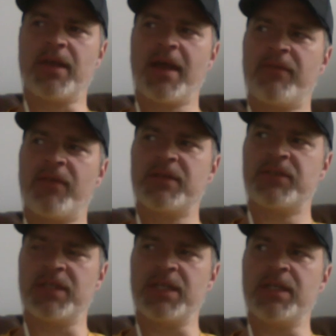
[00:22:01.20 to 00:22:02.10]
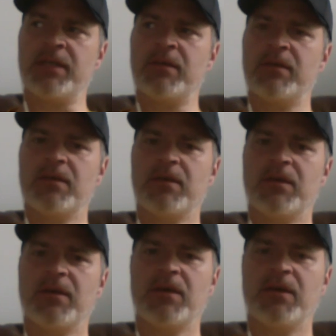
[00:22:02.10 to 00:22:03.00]
Have I seen
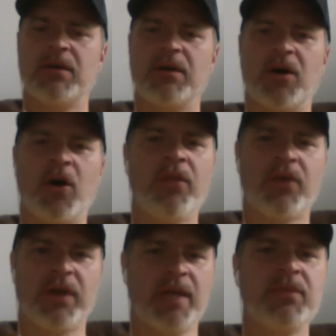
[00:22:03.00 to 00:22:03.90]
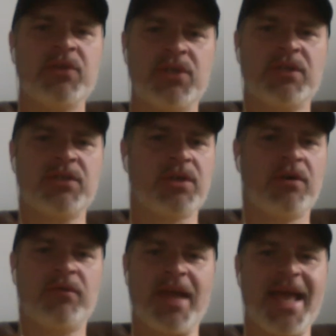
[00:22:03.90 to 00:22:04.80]
other images
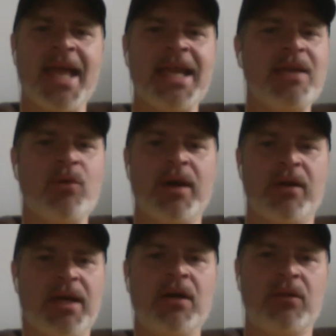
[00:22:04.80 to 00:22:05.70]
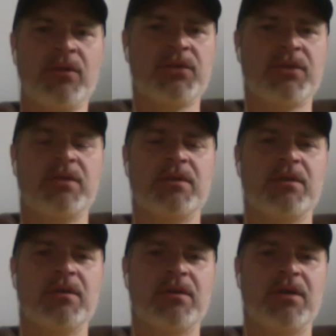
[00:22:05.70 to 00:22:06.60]
of anywhere else
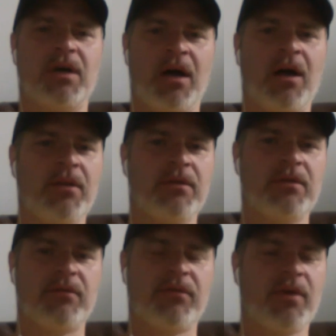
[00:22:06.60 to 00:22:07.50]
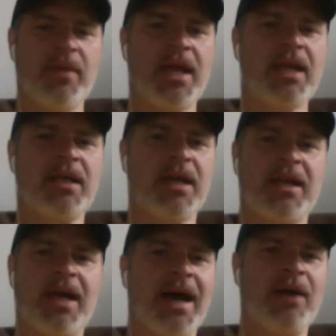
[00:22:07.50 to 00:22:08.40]
on from Haiti,
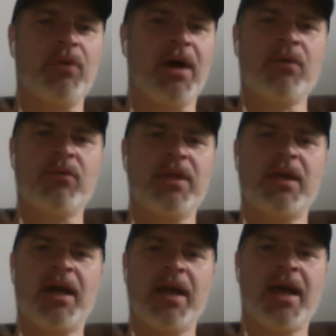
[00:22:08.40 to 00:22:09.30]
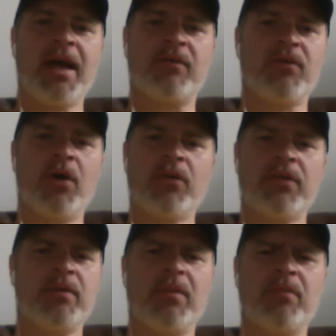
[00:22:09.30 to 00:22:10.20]
and I don't I don't think I have, other
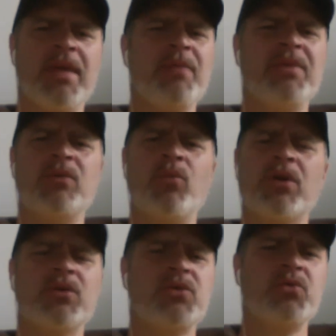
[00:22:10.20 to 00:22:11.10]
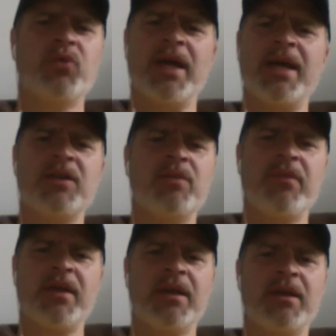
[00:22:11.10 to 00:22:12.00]
than maybe one or two random
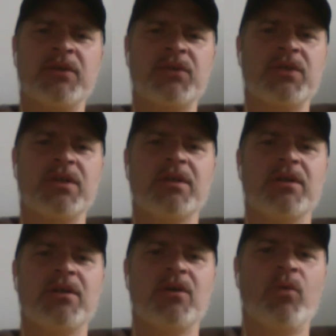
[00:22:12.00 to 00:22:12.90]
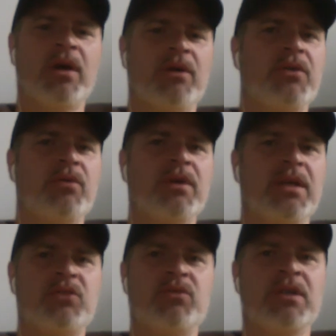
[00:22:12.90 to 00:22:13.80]
things where they real.
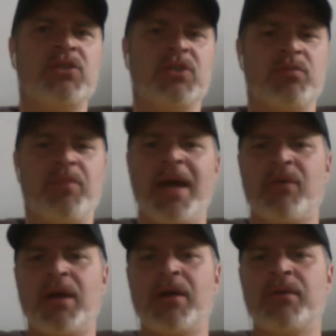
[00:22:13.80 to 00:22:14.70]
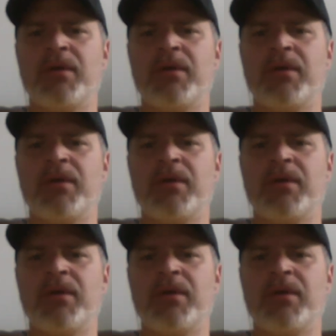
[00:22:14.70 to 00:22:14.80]
it's really just background.